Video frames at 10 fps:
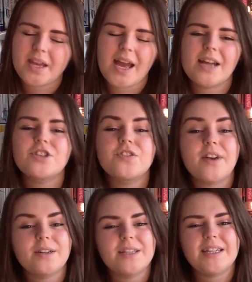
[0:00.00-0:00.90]
I just
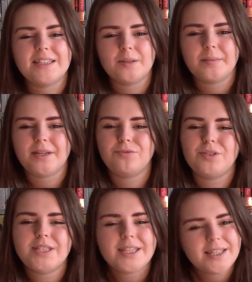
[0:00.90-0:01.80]
found it a little bit
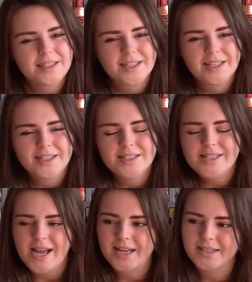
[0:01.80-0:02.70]

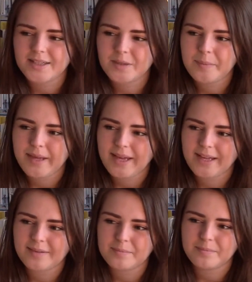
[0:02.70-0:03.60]
ridiculous and a little bit
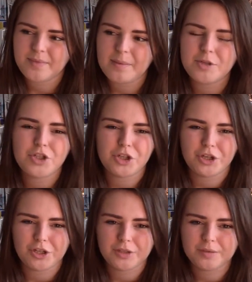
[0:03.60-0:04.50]

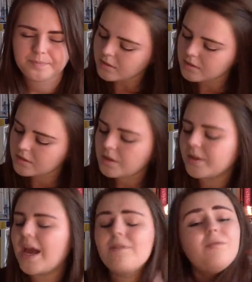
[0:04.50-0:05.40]
immature. So
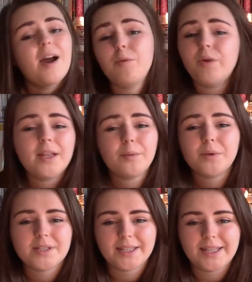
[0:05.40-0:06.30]
yeah, I really
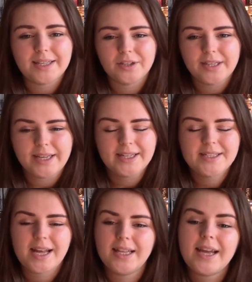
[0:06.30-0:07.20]
wasn't keen on
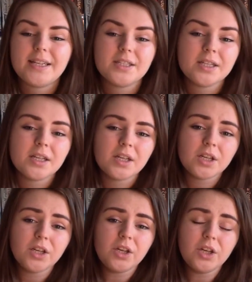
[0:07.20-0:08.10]
this. I liked
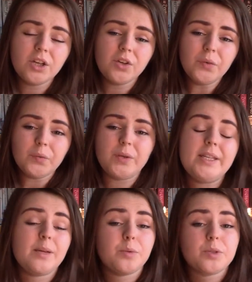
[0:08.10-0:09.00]

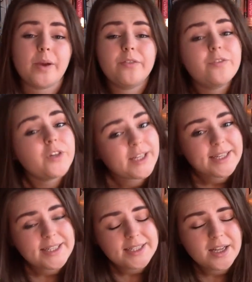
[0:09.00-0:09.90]
reading it, was quite
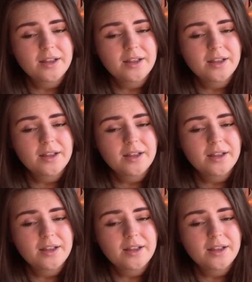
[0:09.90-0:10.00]
funny.